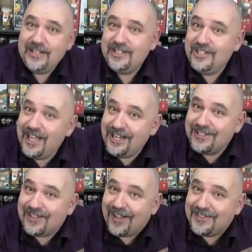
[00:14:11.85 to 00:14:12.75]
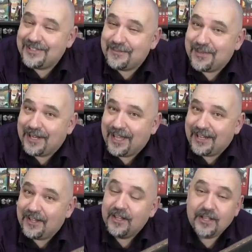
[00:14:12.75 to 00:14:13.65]
Genocide
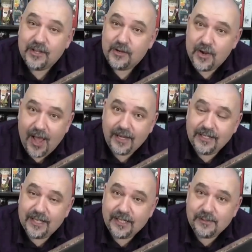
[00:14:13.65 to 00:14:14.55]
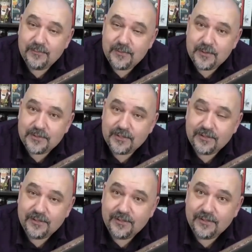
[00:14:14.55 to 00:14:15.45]
Simulator United Kingdom version.
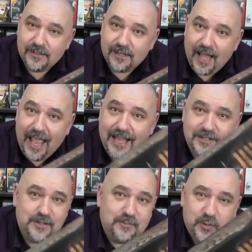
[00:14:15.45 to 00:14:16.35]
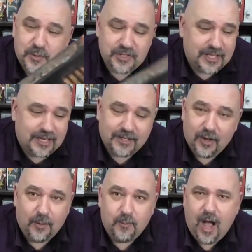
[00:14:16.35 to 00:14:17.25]
And of course, you're going to
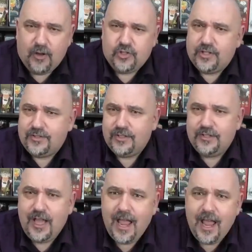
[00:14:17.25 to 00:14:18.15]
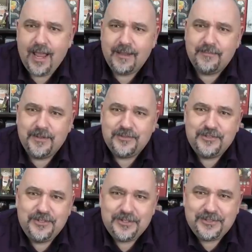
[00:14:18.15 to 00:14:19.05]
go, wow, it's just a game. It's
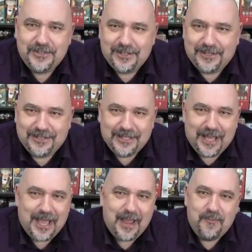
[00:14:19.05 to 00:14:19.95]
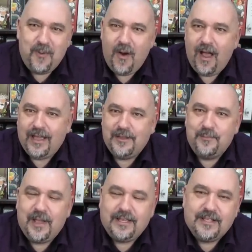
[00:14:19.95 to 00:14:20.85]
just a game. Why are you
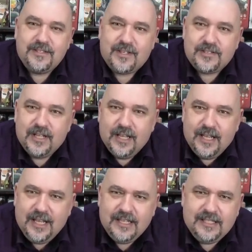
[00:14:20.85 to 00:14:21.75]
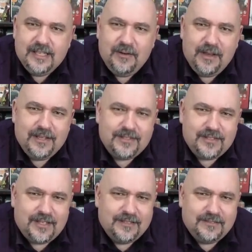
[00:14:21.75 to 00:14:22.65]
making such serious
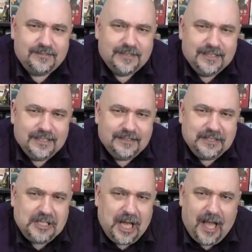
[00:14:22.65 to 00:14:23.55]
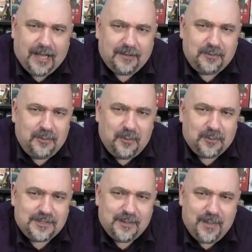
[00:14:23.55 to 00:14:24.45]
and dark
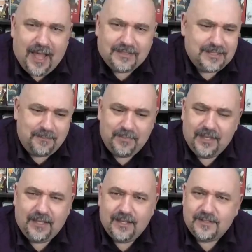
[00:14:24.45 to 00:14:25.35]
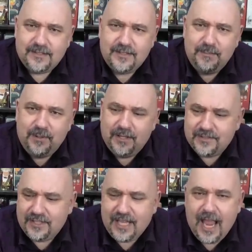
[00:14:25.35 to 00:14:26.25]
thoughts about something as simple as
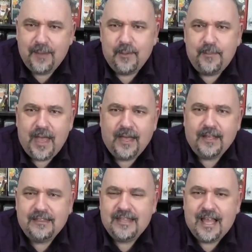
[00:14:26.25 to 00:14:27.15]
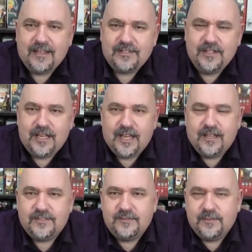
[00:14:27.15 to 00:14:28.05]
a game about a thousand
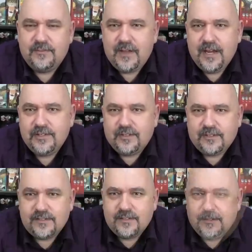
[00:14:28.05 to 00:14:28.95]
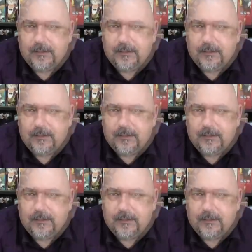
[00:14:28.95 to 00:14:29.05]
years of invasions?